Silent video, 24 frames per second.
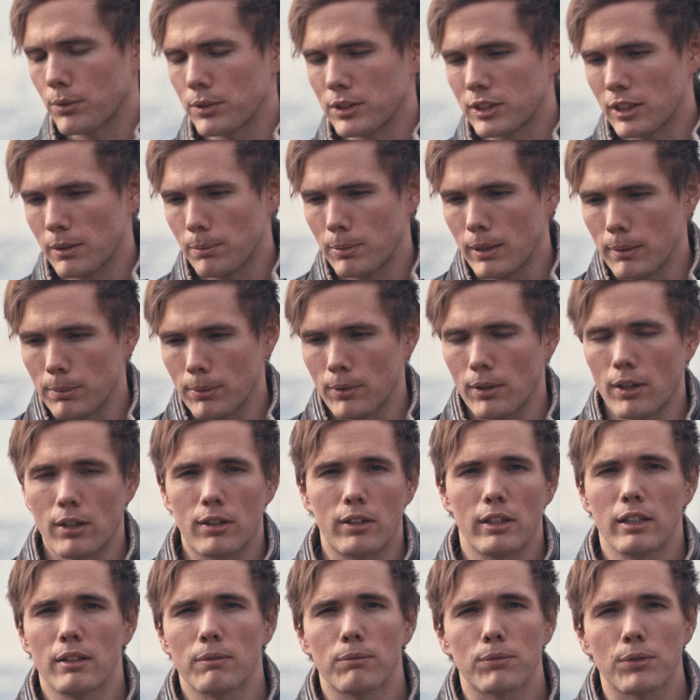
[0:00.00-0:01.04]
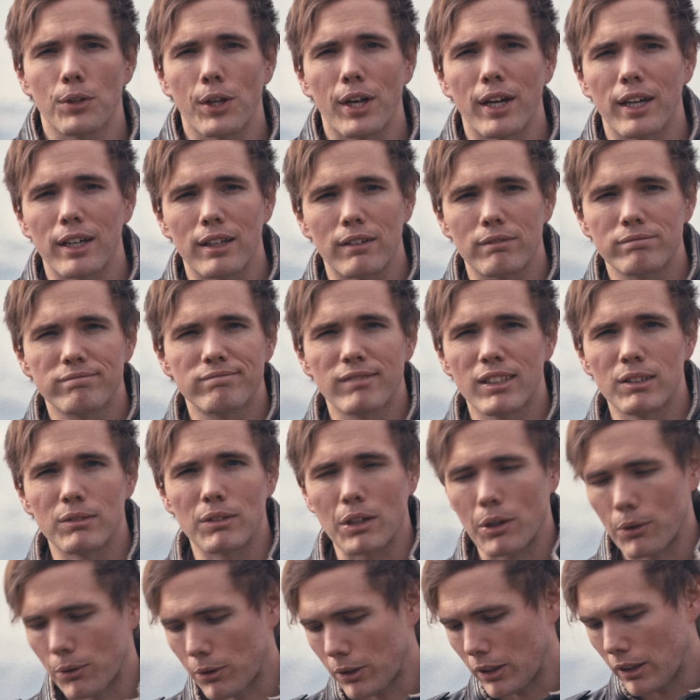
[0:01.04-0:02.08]
only seen people already flying and
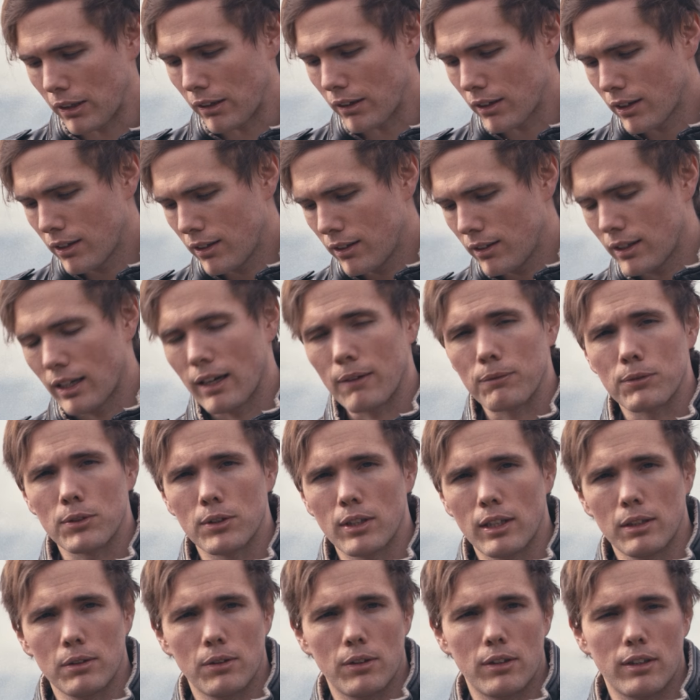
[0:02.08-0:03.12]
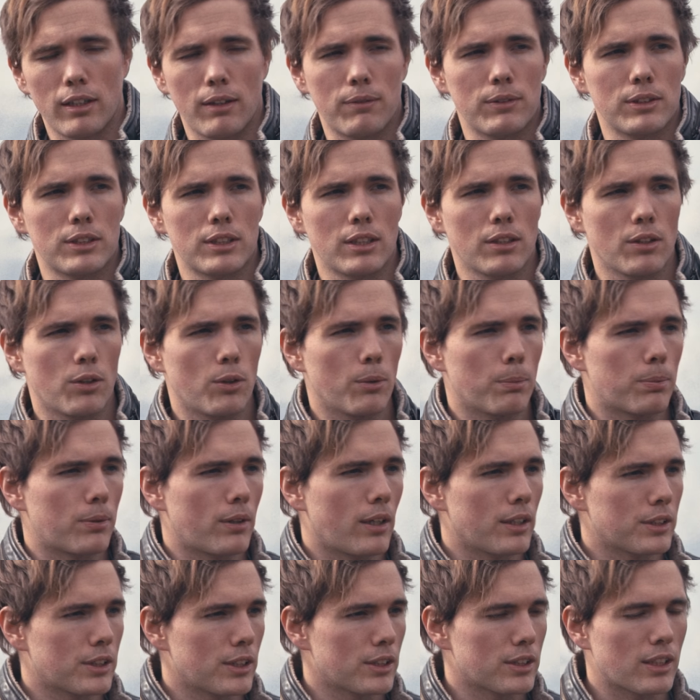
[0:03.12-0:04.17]
recording it after they learn. I haven't seen the whole
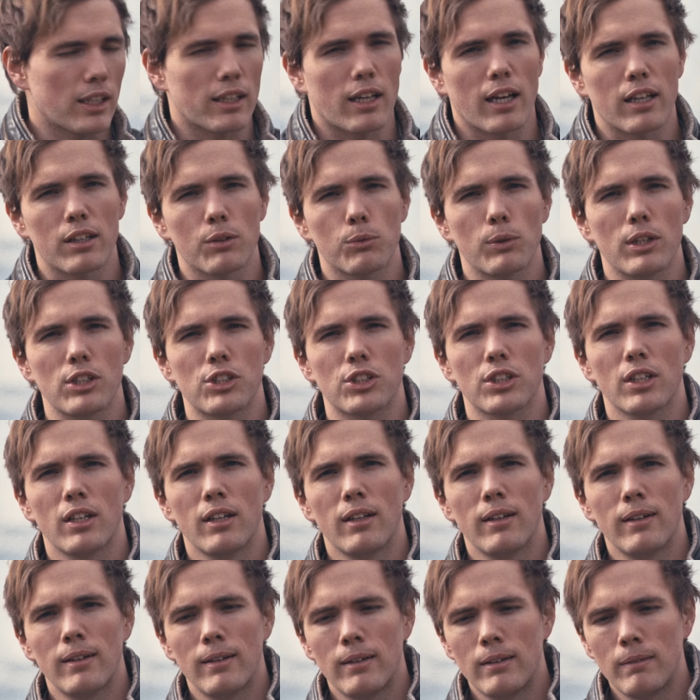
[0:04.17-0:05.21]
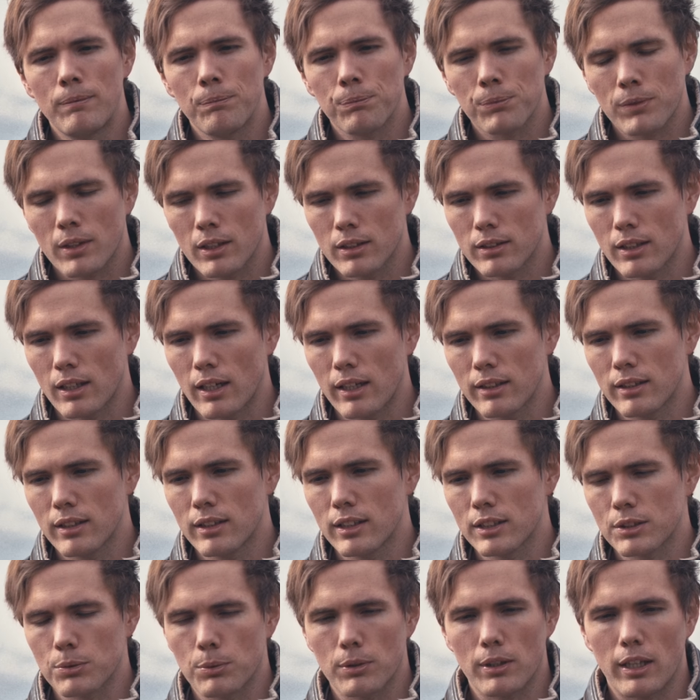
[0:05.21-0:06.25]
process. I kind of wish that I did
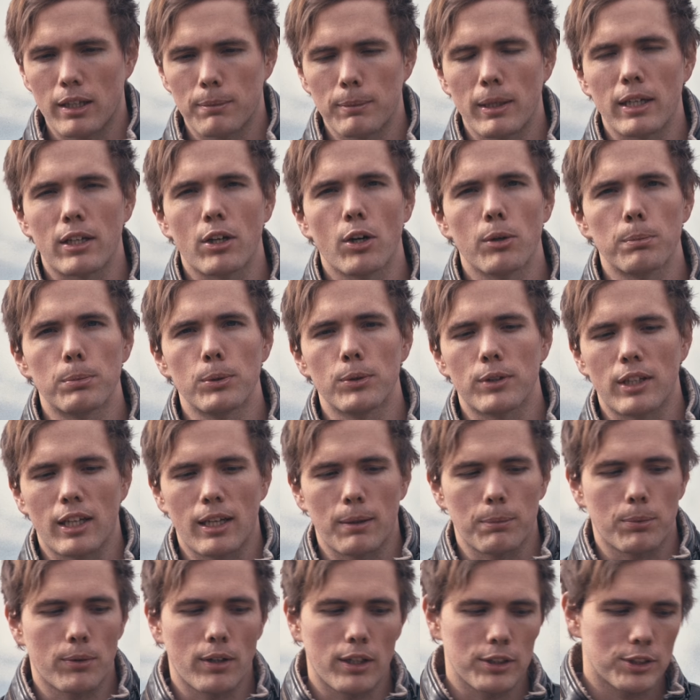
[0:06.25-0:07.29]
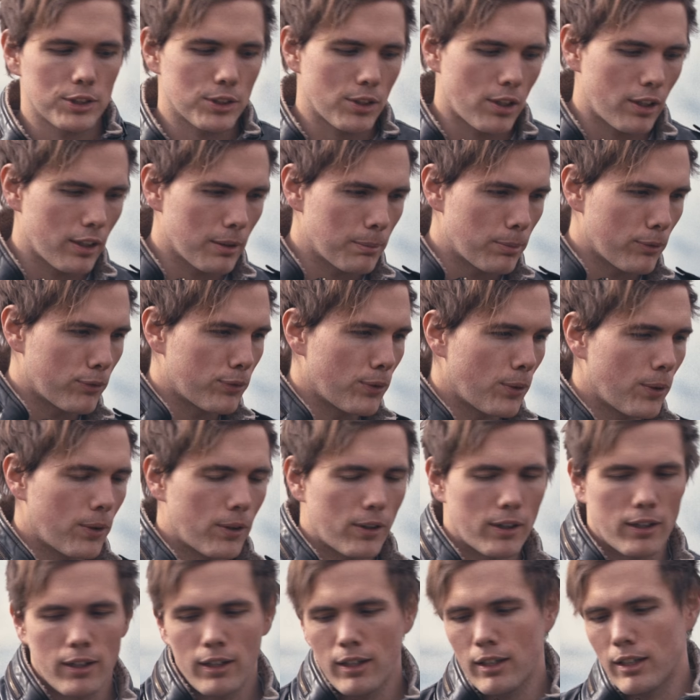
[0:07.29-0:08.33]
this with like my co boot camp where I started
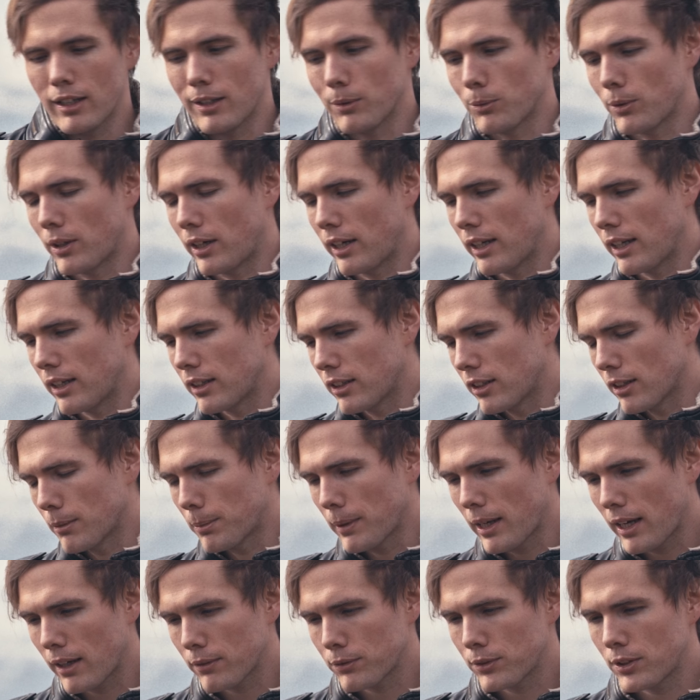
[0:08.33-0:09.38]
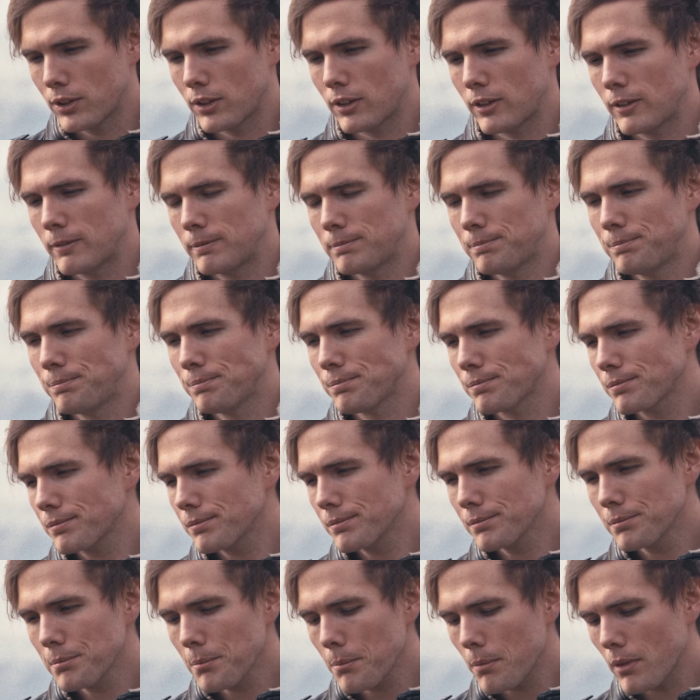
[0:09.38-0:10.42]
before and where I ended up after.
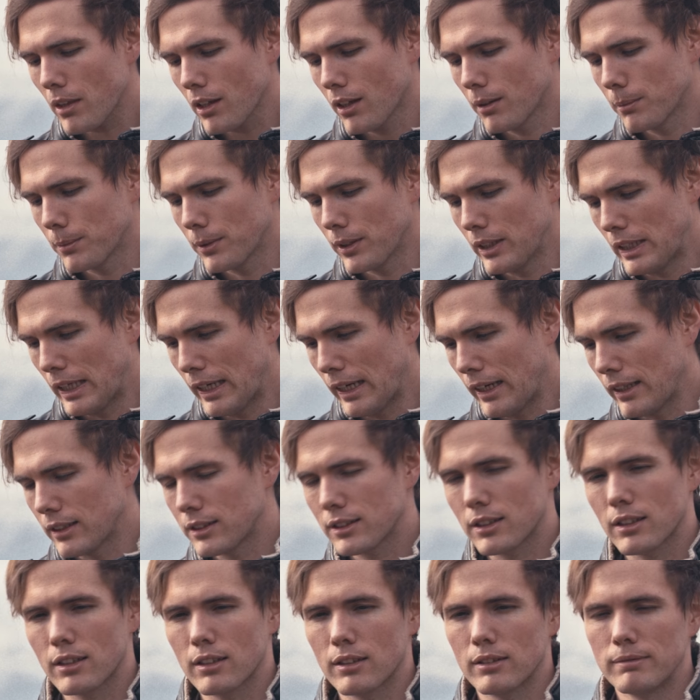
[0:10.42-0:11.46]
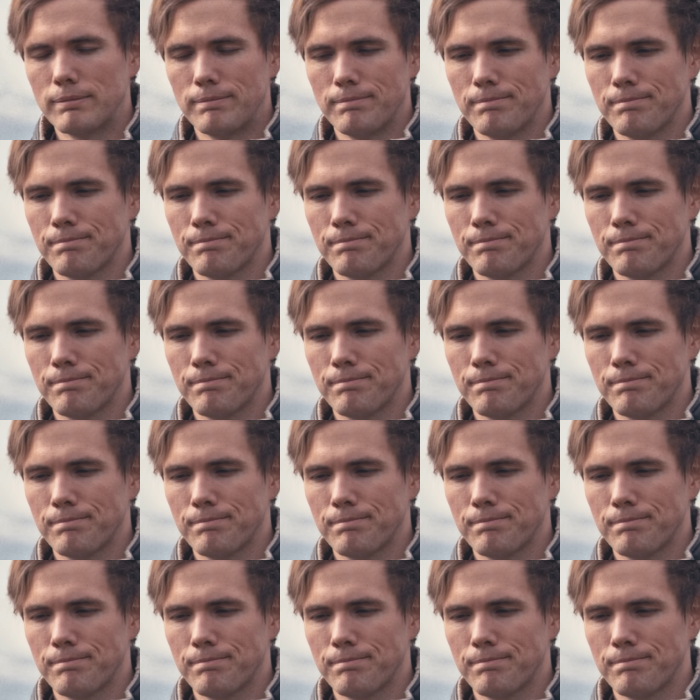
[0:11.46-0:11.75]
But yeah, it's gonna